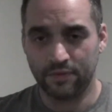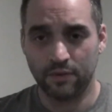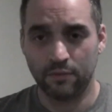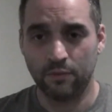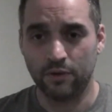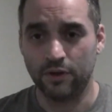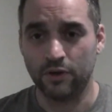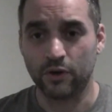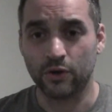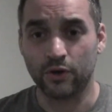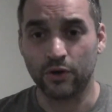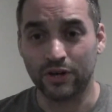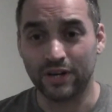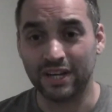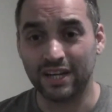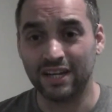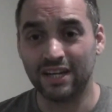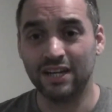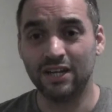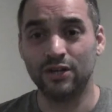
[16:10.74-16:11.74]
When you're
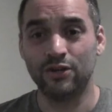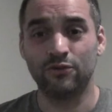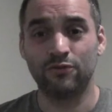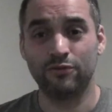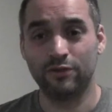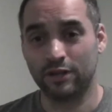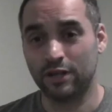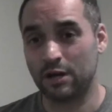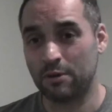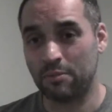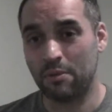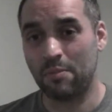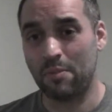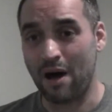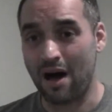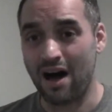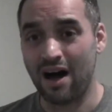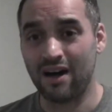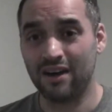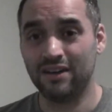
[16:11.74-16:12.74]
cooking and you're filling up a
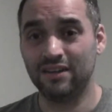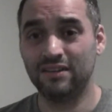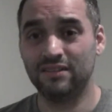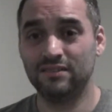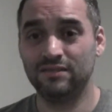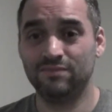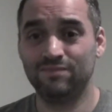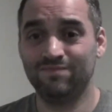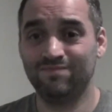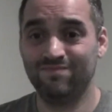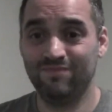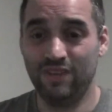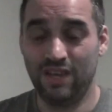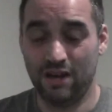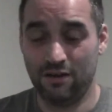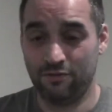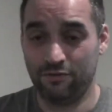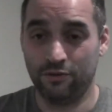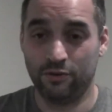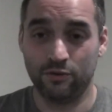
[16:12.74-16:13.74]
pot, you
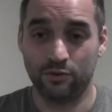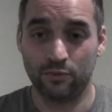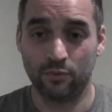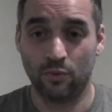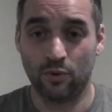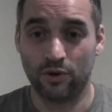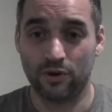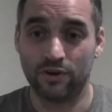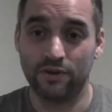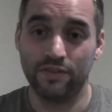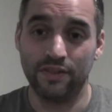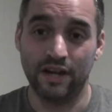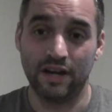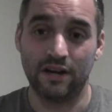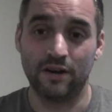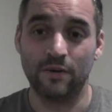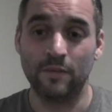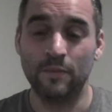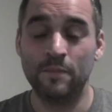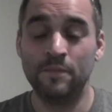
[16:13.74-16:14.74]
have filtered water in
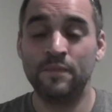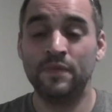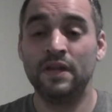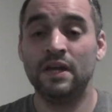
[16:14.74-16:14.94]
there.